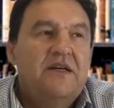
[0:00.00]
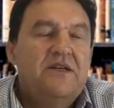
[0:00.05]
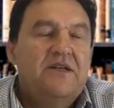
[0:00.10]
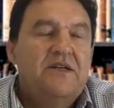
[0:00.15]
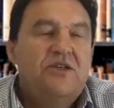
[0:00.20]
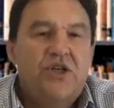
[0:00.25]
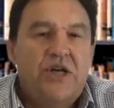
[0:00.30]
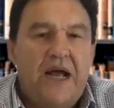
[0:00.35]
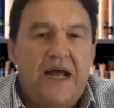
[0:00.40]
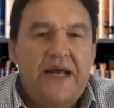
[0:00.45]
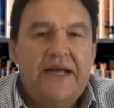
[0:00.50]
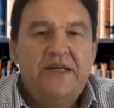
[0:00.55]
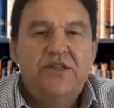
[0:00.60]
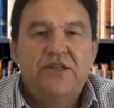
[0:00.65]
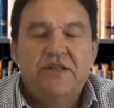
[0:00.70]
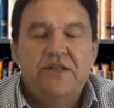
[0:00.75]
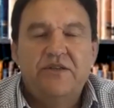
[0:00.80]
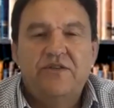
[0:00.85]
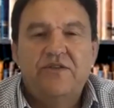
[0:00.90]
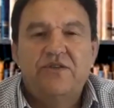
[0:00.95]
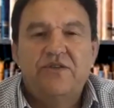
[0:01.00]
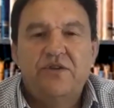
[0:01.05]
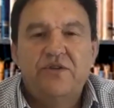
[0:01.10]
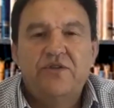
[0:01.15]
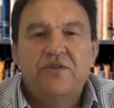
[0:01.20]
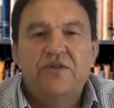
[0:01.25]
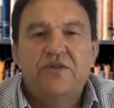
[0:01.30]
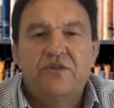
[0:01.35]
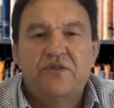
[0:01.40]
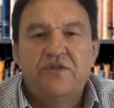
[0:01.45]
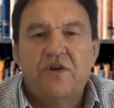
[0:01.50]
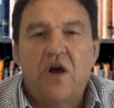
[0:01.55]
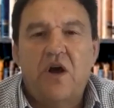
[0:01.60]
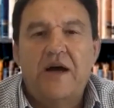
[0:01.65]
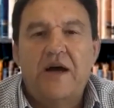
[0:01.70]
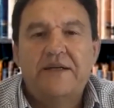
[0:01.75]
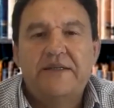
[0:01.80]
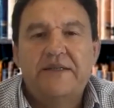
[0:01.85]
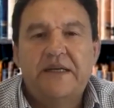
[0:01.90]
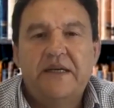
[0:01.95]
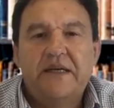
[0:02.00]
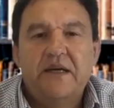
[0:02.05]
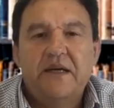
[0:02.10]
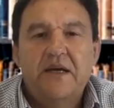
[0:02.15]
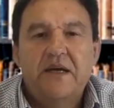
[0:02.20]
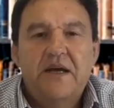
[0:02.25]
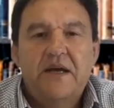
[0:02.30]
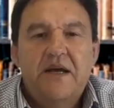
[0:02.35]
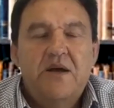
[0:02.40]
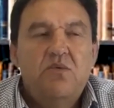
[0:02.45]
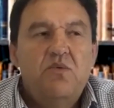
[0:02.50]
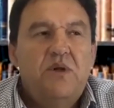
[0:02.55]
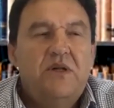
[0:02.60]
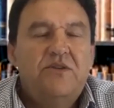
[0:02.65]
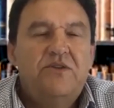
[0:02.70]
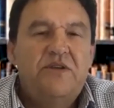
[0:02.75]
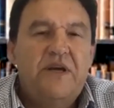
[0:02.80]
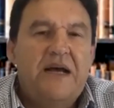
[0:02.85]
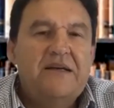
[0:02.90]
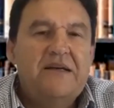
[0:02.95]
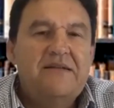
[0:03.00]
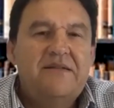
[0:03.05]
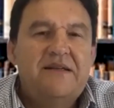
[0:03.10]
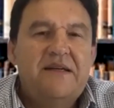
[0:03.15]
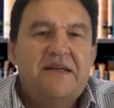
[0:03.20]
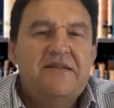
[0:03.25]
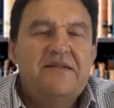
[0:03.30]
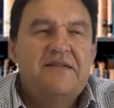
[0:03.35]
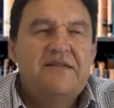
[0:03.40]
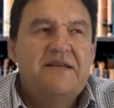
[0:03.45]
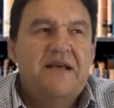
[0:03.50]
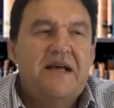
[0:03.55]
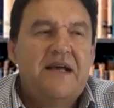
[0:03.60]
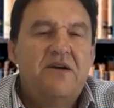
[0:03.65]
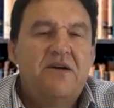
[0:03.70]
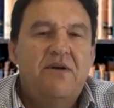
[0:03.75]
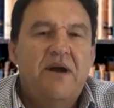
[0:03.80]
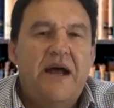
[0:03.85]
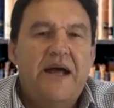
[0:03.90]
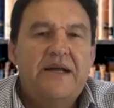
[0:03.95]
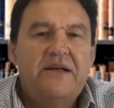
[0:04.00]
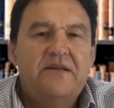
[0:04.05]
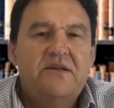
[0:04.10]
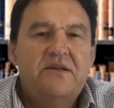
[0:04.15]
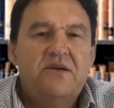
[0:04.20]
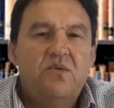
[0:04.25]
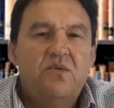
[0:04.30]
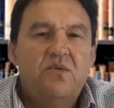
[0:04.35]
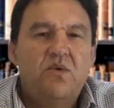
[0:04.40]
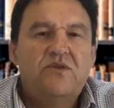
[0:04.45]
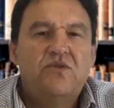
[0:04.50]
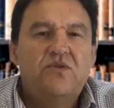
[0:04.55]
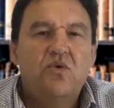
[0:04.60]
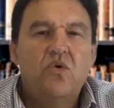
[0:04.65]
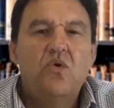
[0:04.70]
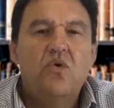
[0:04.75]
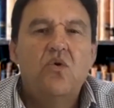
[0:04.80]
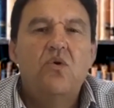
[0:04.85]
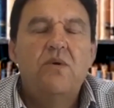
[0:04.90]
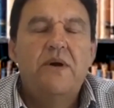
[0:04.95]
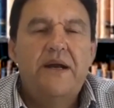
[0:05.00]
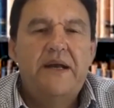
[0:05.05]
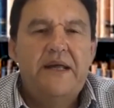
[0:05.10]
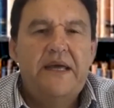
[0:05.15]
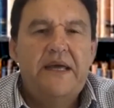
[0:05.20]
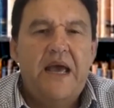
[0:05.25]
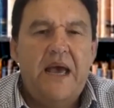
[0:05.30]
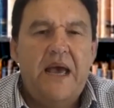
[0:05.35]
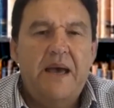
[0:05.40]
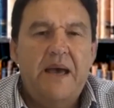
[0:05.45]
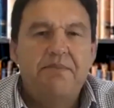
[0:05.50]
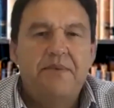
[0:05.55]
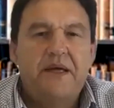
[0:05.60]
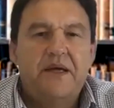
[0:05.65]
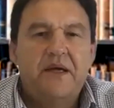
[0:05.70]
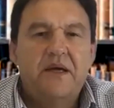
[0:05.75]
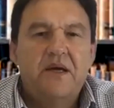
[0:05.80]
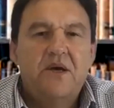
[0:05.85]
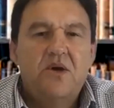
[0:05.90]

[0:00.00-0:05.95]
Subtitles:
changes to society will just accelerate what's already happening.